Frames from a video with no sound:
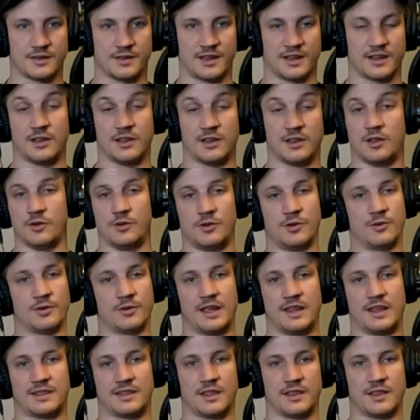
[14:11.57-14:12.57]
you don't get
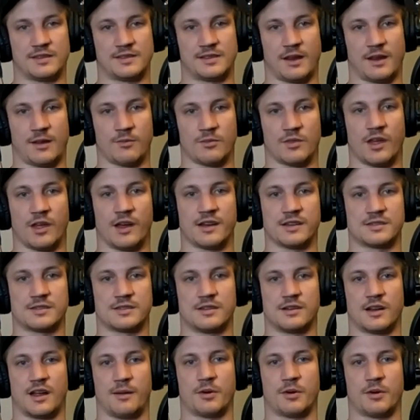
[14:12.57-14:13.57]
the same loss in
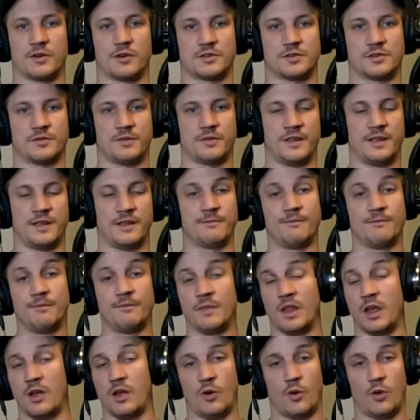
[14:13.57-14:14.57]
hypertrophy
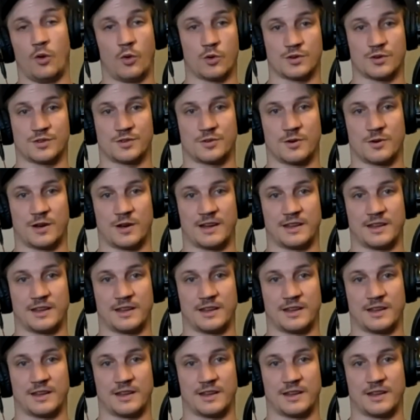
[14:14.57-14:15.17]
or strength.